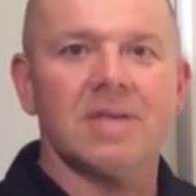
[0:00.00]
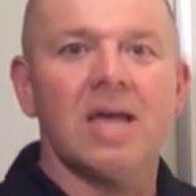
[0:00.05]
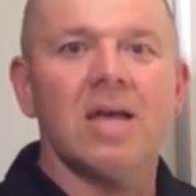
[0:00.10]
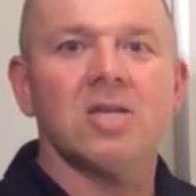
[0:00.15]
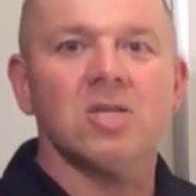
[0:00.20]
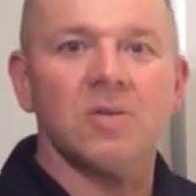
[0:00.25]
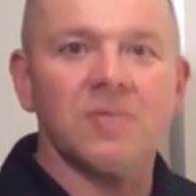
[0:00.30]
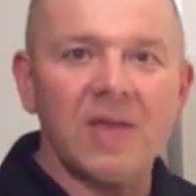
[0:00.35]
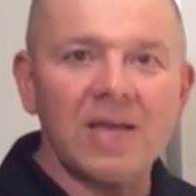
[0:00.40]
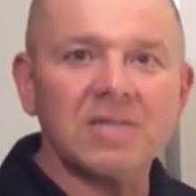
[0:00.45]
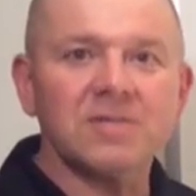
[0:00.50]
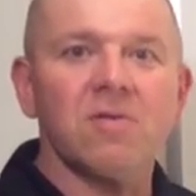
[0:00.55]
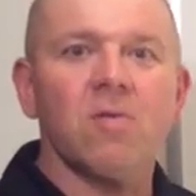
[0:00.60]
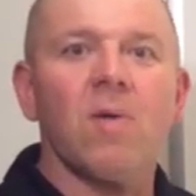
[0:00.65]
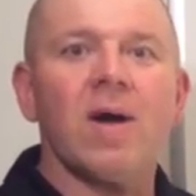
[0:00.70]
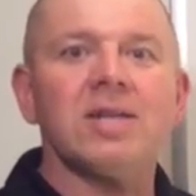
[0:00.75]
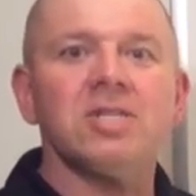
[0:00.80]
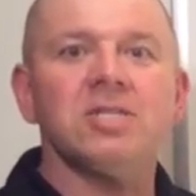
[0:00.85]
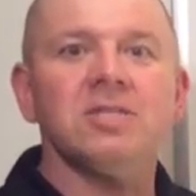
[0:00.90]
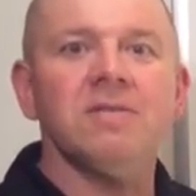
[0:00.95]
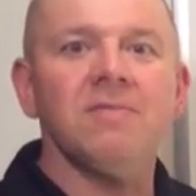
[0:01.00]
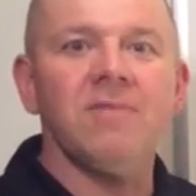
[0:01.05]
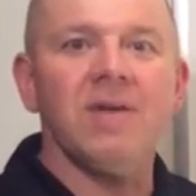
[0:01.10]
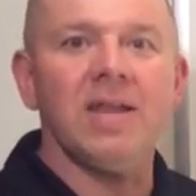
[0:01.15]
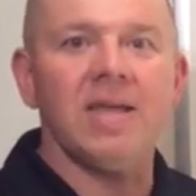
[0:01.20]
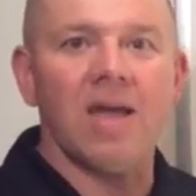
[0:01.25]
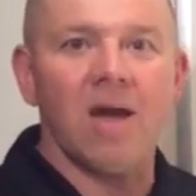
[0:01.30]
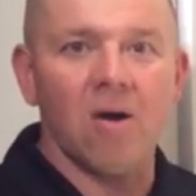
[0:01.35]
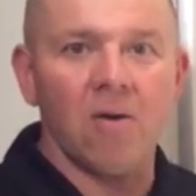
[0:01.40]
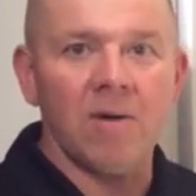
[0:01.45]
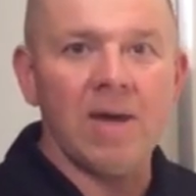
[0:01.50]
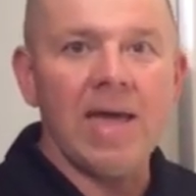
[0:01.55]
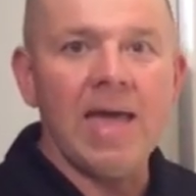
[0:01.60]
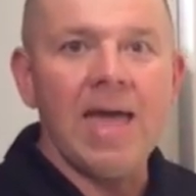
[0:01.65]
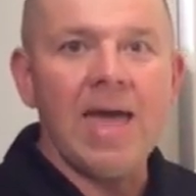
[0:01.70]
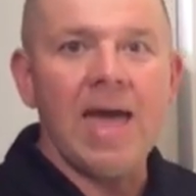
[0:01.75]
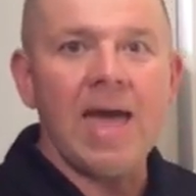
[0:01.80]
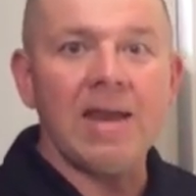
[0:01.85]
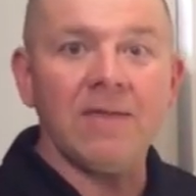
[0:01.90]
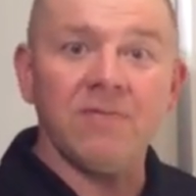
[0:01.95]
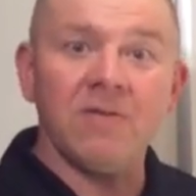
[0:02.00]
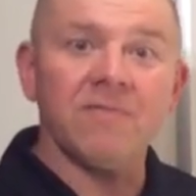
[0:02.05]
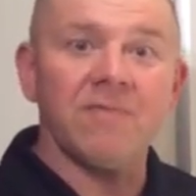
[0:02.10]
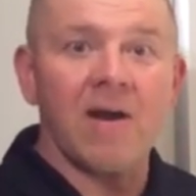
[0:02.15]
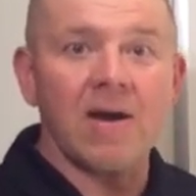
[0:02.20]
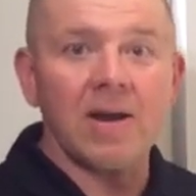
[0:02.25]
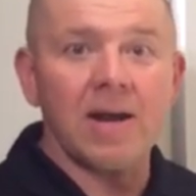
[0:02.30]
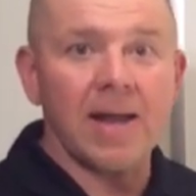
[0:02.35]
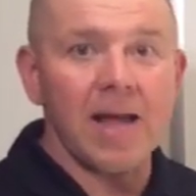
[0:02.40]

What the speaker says: So thanks for watching the video. And if you found it